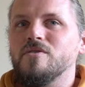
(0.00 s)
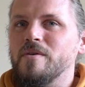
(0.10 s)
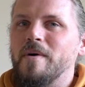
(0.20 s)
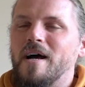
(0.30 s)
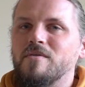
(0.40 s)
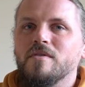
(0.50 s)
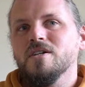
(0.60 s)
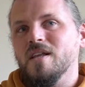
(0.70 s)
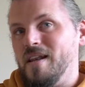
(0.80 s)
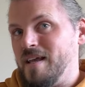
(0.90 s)
trip out
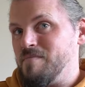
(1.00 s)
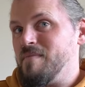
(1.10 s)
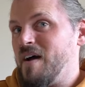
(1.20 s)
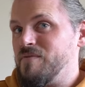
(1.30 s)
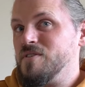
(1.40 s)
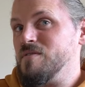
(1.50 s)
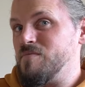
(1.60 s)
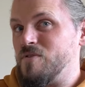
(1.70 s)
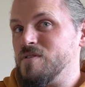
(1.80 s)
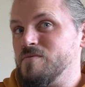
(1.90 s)
to Lake Matheson
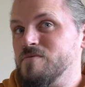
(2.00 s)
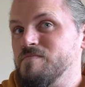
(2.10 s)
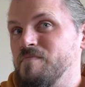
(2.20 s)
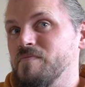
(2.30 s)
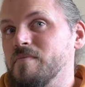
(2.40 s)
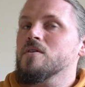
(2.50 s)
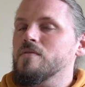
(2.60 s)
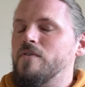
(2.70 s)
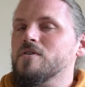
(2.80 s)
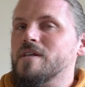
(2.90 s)
possible. The
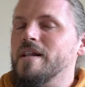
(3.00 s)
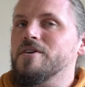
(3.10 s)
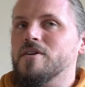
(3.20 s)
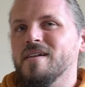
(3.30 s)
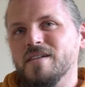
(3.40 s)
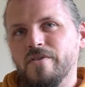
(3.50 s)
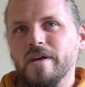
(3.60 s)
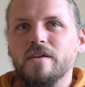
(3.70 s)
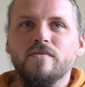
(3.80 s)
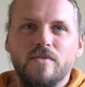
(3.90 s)
Fox Glacier lets you
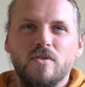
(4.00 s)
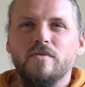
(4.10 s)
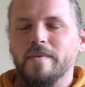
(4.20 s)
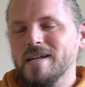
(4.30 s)
get a view from a